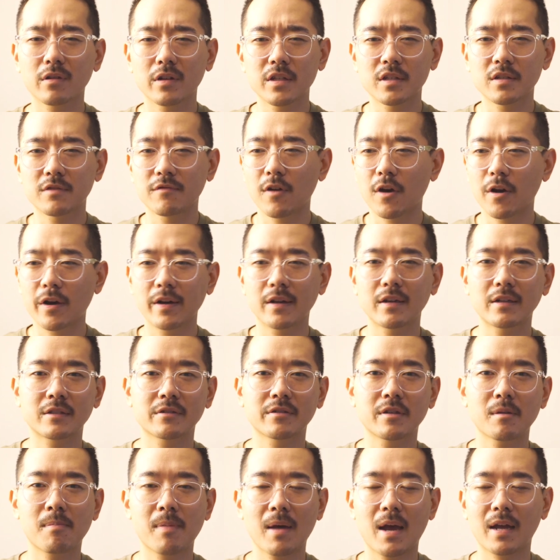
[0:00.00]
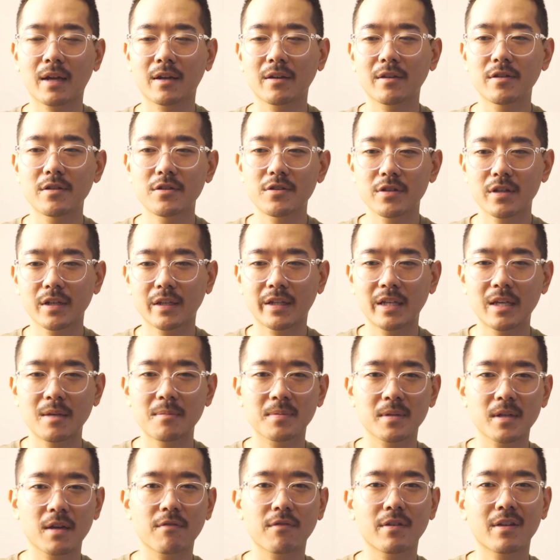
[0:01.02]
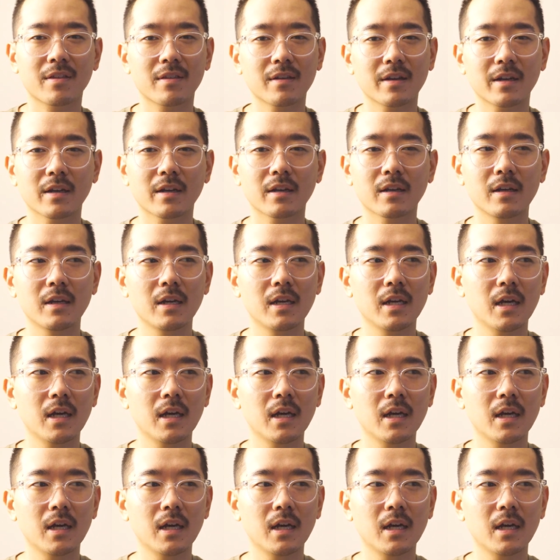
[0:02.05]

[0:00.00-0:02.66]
It's very nicely packaged. It keeps everything